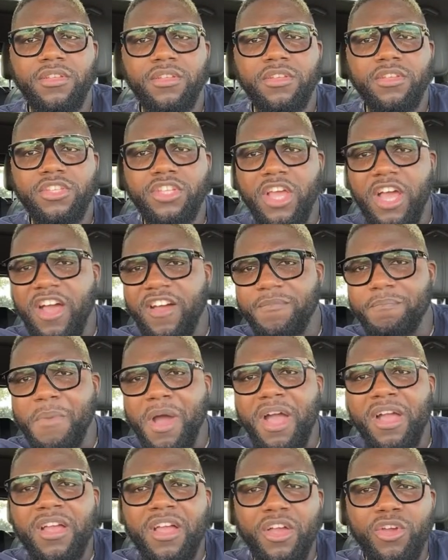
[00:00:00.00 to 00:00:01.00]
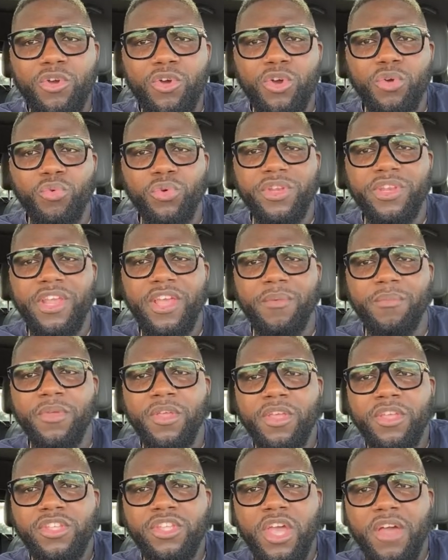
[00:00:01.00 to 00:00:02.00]
You have bank account with them,
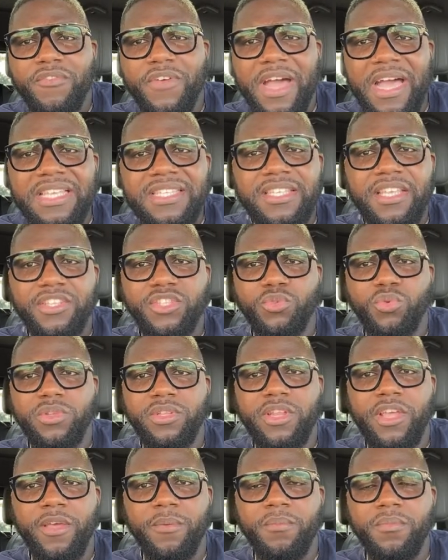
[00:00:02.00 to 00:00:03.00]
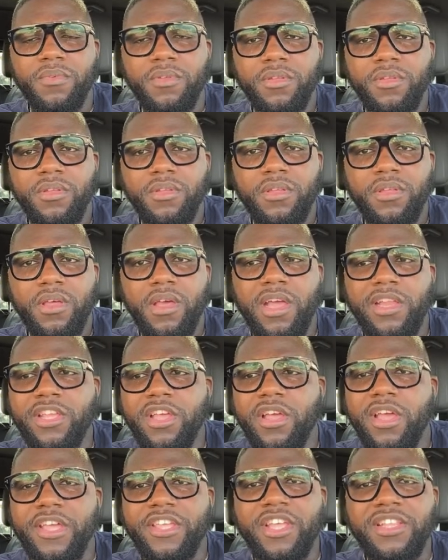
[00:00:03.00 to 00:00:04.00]
you have assets with them, and
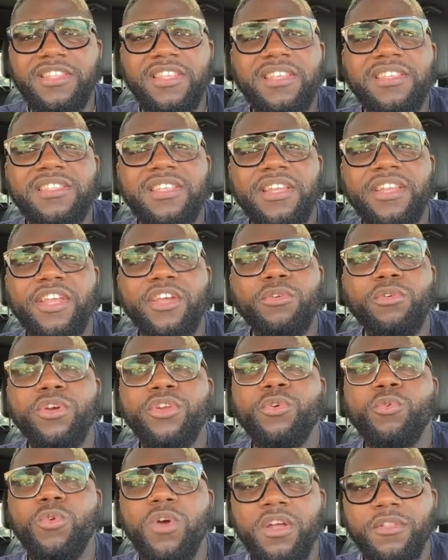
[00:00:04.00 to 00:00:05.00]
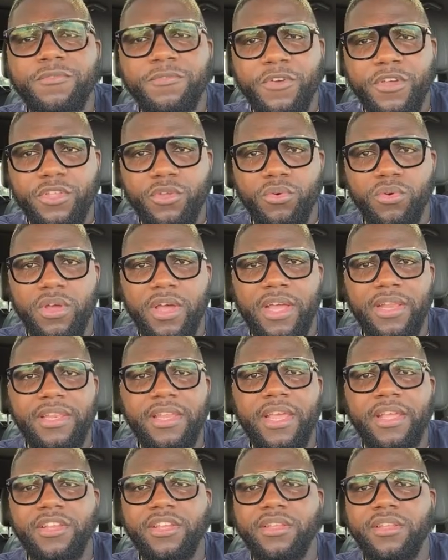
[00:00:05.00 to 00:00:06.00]
you think that they were the one for you, and
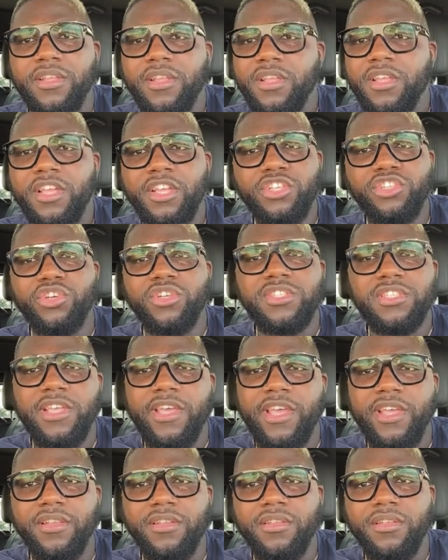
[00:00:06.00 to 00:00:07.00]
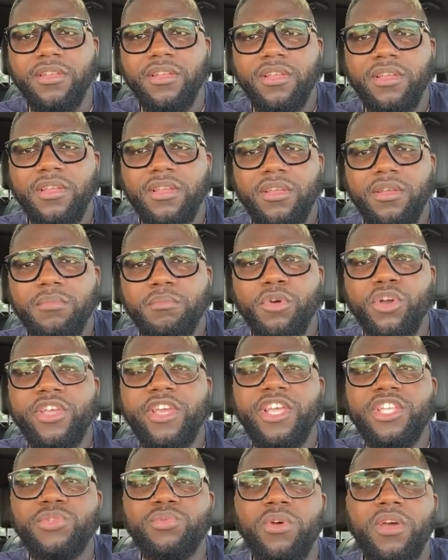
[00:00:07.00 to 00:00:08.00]
then it just ends. But
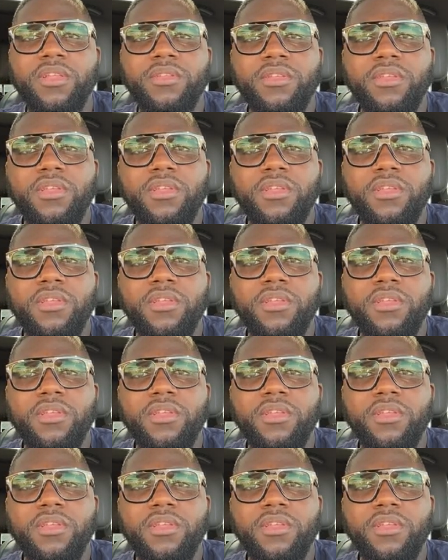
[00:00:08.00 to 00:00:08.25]
guess what?